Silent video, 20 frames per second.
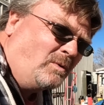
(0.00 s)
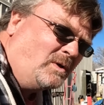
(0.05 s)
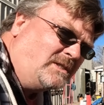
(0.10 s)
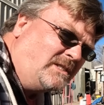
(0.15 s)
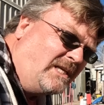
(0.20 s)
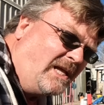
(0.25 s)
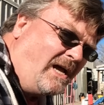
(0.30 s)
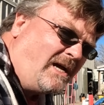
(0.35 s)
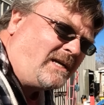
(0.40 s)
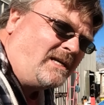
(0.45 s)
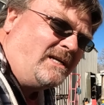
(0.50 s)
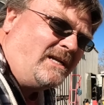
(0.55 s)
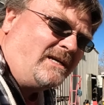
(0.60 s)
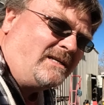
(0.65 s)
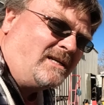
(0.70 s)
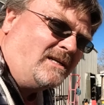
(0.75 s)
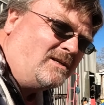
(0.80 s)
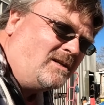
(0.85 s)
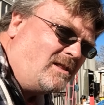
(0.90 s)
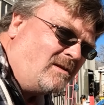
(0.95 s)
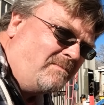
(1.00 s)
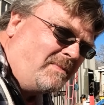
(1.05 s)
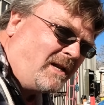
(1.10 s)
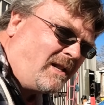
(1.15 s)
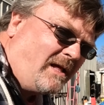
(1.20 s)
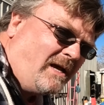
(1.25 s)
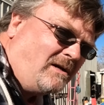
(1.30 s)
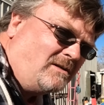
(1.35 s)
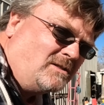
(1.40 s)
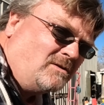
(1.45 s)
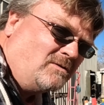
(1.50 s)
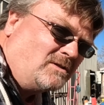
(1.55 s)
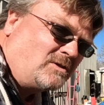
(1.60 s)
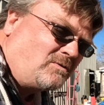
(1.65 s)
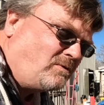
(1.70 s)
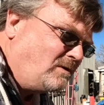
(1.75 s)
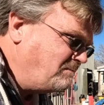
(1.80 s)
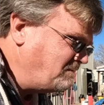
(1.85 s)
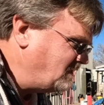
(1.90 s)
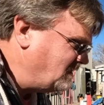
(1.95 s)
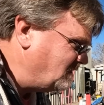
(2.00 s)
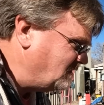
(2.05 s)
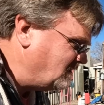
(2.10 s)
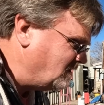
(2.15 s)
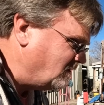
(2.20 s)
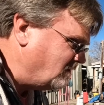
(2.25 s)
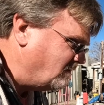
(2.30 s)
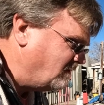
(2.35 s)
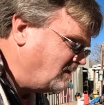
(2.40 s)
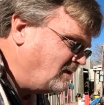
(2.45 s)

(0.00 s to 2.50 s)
was not connected to the metal housing it was crimped into.